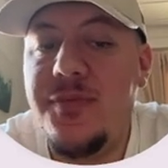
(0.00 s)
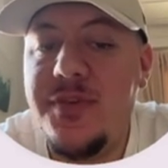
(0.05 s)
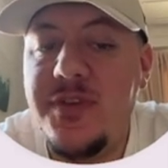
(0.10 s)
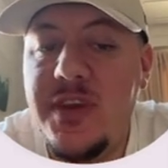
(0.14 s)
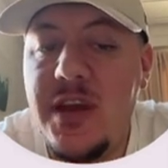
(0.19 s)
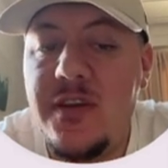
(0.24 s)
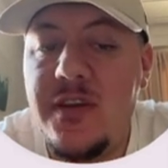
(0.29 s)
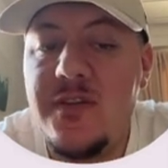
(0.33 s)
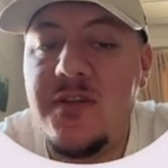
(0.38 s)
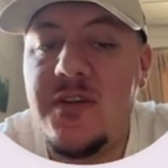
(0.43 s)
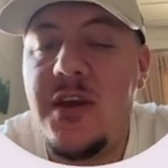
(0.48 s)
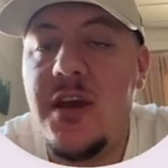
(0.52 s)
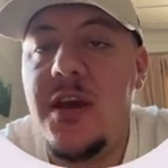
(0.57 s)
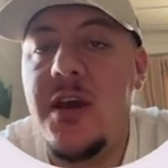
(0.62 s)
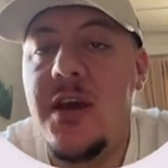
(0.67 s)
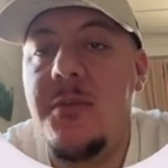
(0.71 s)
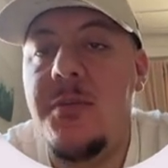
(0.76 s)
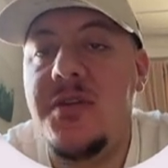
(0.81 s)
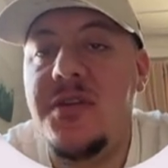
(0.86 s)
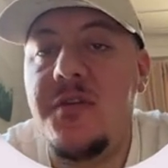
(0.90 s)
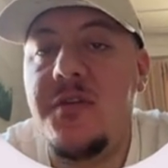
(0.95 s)
Yes,
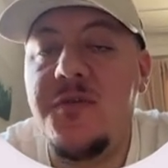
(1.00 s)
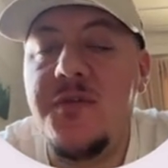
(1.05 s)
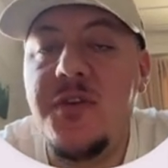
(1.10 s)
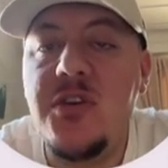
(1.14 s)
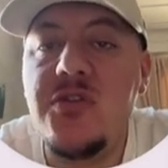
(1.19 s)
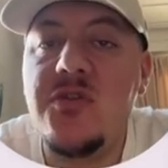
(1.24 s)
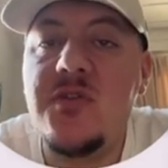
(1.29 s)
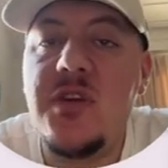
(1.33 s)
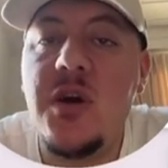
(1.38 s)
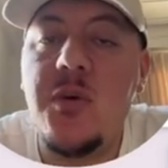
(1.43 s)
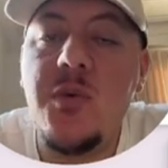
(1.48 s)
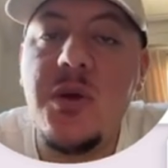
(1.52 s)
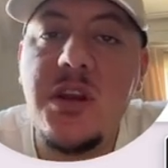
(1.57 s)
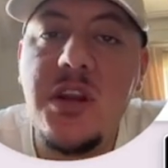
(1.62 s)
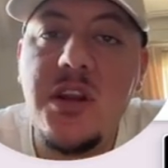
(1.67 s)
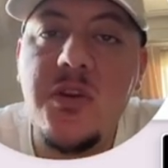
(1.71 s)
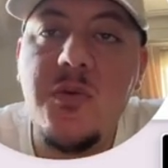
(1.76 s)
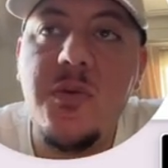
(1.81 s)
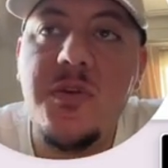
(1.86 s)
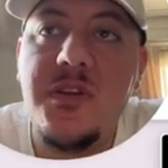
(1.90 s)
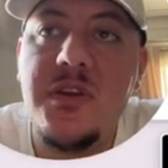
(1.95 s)
but the feature that we
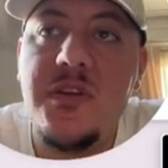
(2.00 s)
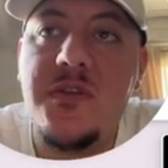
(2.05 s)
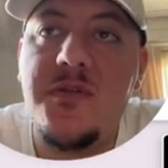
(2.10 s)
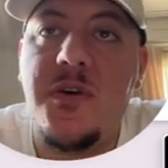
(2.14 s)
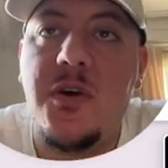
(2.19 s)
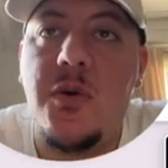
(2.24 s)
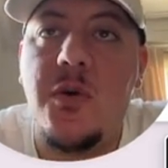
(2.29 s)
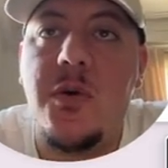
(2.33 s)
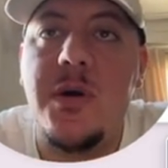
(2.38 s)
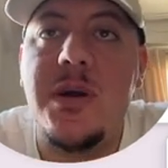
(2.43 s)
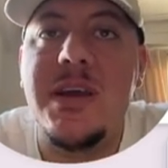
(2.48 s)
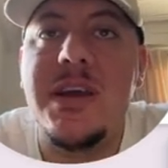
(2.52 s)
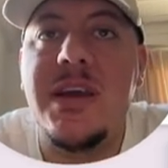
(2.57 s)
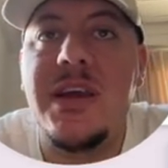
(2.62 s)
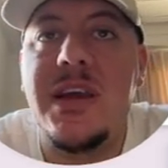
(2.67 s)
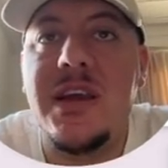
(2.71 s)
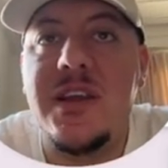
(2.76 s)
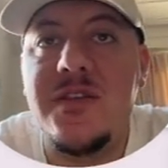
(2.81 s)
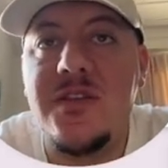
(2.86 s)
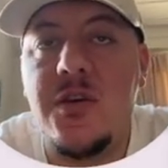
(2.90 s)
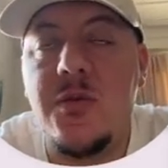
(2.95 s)
need with this funnel
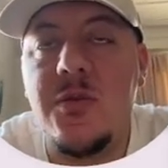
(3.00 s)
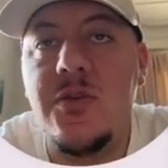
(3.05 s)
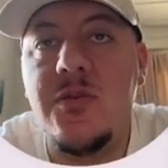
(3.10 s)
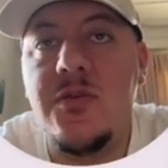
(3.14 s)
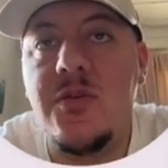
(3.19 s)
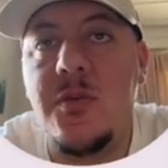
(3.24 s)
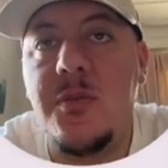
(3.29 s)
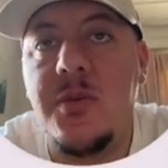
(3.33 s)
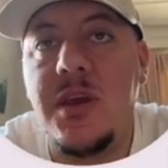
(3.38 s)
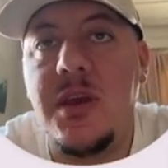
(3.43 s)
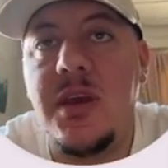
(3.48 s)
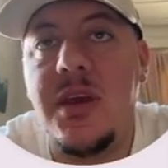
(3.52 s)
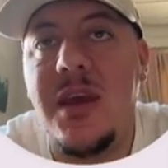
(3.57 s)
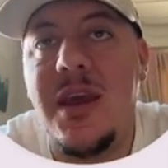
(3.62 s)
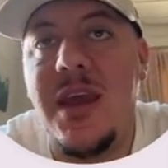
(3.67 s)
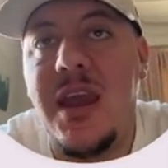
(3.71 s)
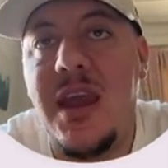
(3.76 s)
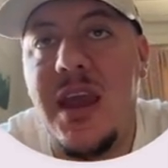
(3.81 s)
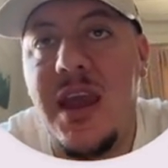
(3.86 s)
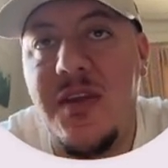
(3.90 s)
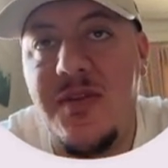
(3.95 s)
is going to be
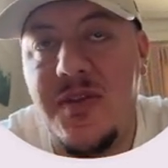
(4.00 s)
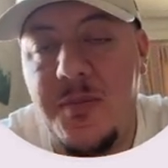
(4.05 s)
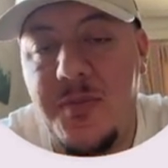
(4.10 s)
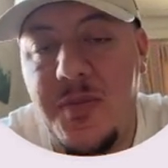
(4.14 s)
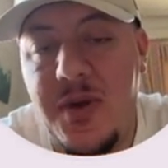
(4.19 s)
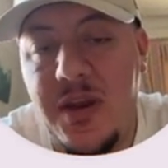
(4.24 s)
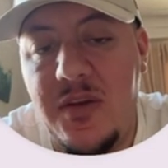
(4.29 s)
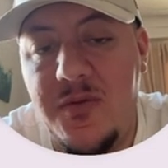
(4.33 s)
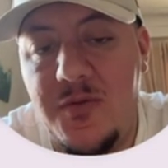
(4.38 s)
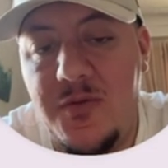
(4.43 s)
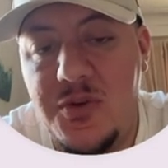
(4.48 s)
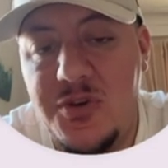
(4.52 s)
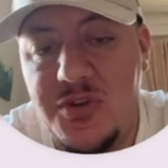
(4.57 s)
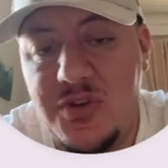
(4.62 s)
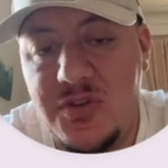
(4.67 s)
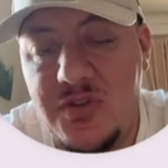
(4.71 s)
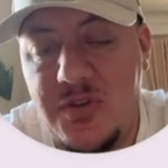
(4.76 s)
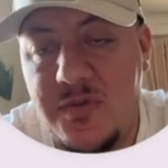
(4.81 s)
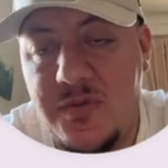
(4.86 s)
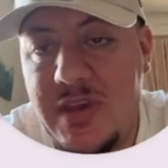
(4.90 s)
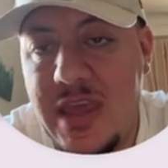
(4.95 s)
in the paid
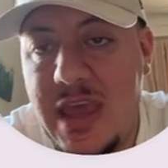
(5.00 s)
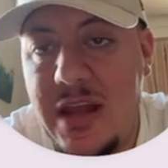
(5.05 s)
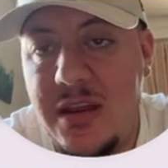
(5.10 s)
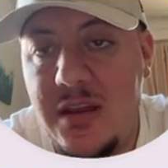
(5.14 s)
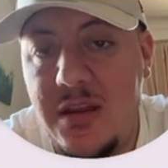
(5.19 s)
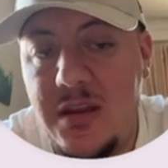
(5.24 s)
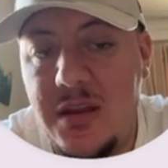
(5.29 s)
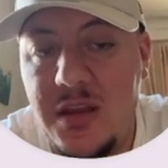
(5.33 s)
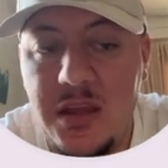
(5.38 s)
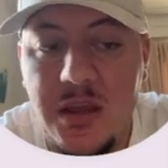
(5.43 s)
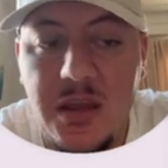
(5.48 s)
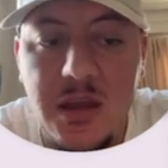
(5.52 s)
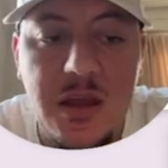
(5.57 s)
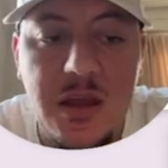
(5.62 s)
versions of Calendly.